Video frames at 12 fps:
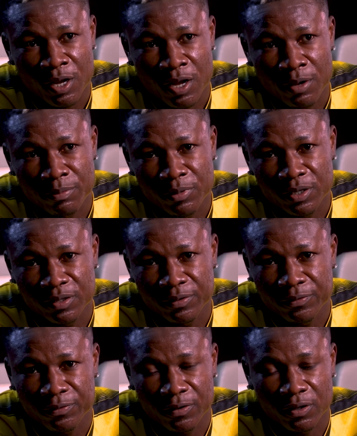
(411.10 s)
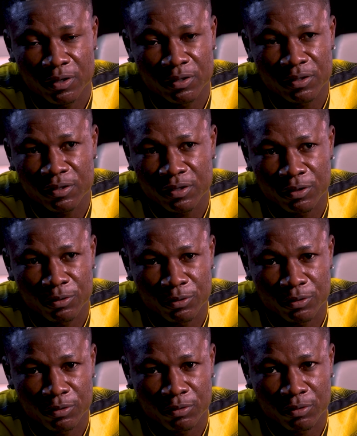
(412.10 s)
amazing fans. You
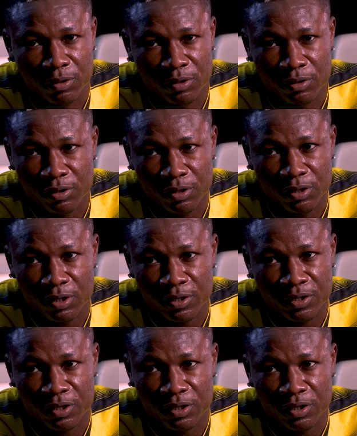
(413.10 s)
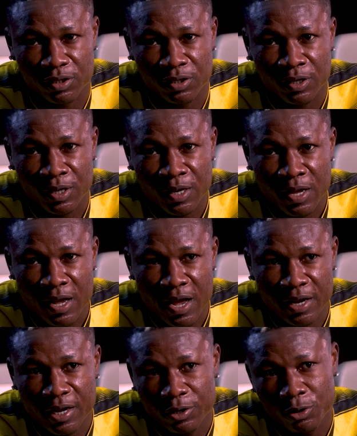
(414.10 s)
know, and
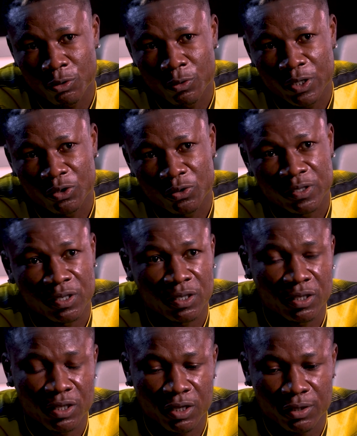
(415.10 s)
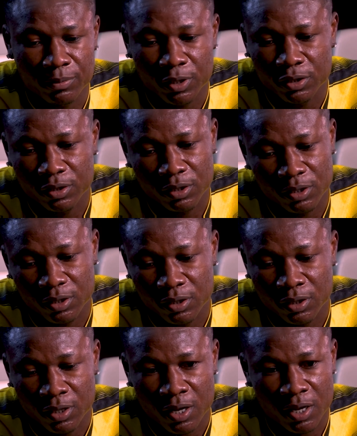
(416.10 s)
I cannot wait to see them, and
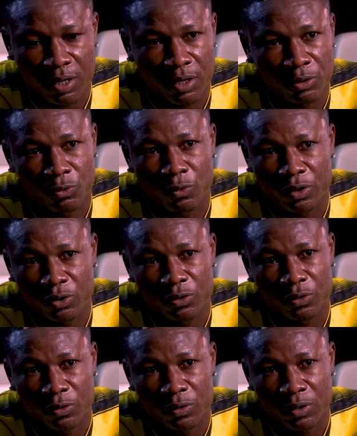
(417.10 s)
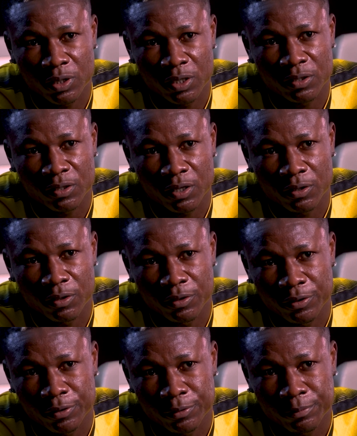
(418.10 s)
I can't wait to get started
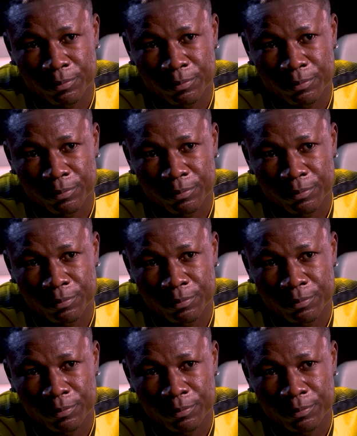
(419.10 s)
here.